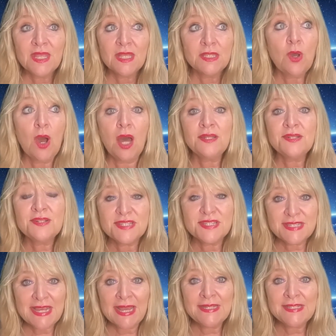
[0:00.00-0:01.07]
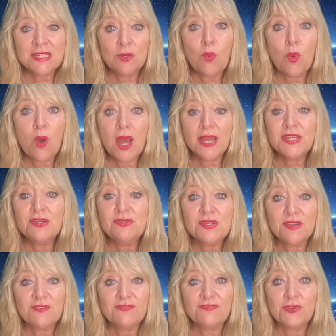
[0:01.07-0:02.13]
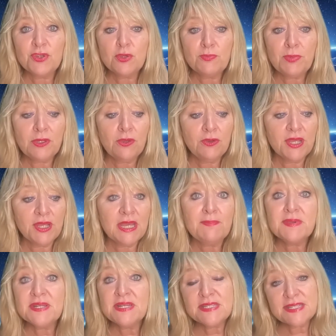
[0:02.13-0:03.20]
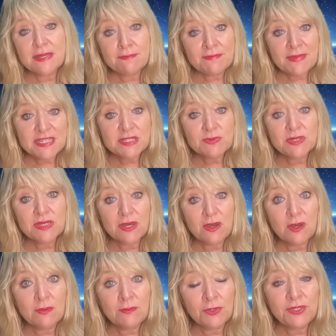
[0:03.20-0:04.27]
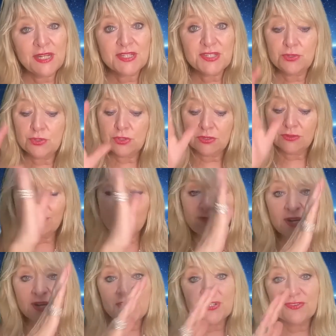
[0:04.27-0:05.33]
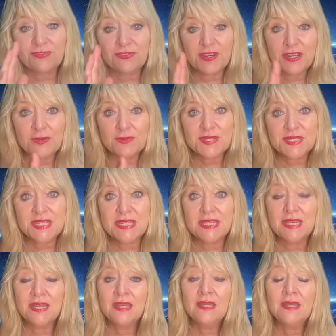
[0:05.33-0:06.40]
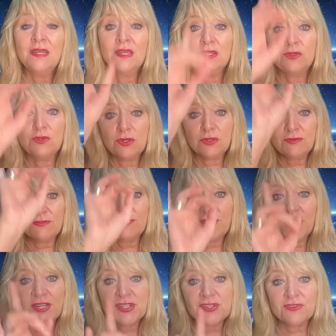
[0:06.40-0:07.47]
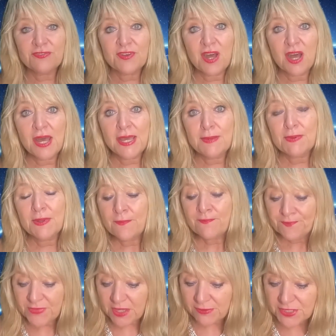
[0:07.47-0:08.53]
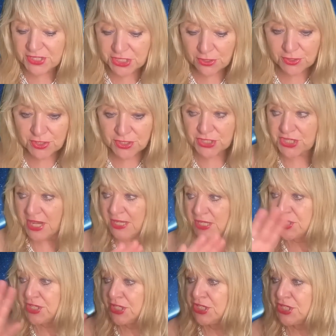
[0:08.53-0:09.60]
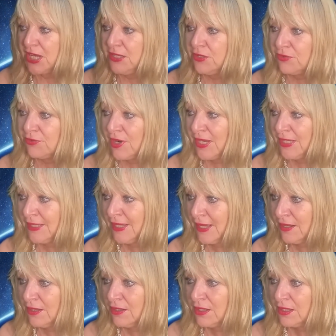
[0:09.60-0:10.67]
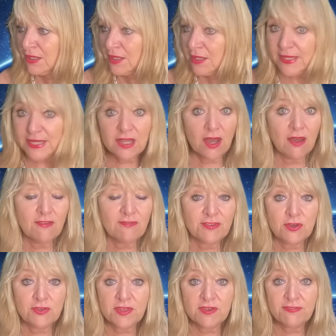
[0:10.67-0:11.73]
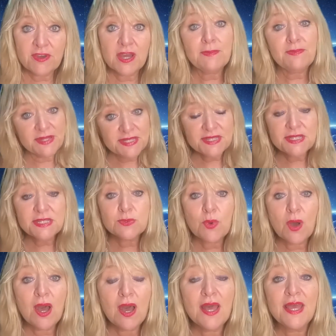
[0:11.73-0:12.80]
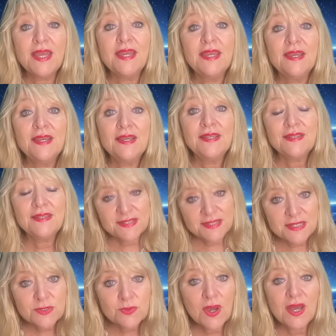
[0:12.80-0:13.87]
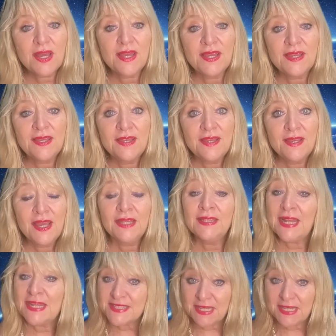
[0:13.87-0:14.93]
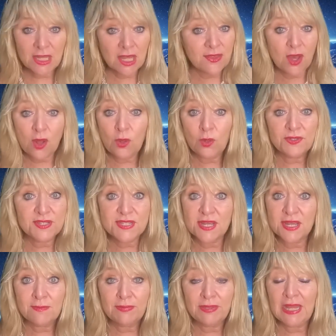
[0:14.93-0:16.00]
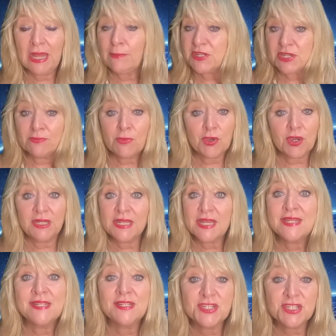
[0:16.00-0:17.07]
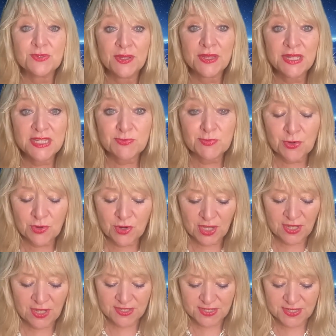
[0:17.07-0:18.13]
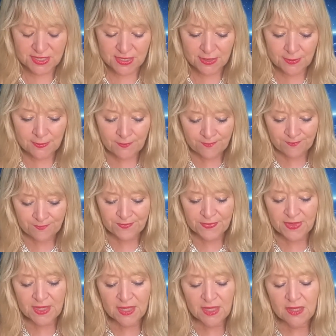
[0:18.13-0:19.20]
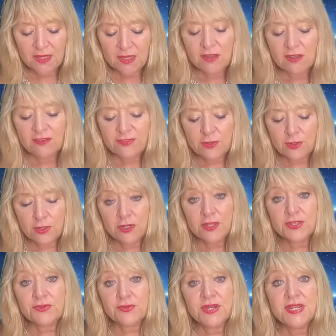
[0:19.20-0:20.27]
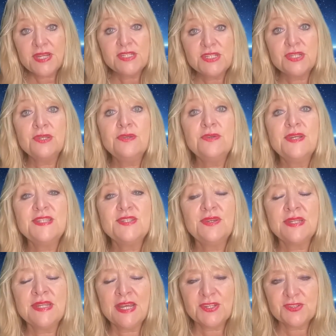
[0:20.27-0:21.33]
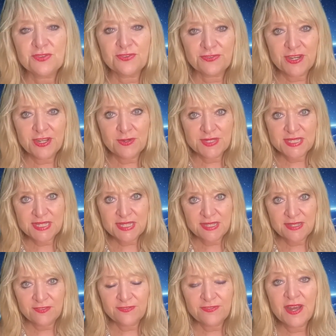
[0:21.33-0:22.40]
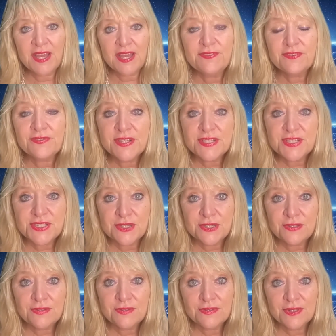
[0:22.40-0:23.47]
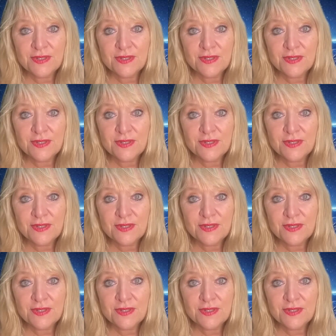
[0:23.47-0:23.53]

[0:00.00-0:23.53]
not understanding why you don't feel you belong here, because they mess with the harmonics. You couldn't find your frequency. You couldn't find your vibe. There are children changing gender right now. They can't feel their vibe. This is why. And that's another whole design plan, which I'm not going to get into on this broadcast. 432 is your natural frequency. 528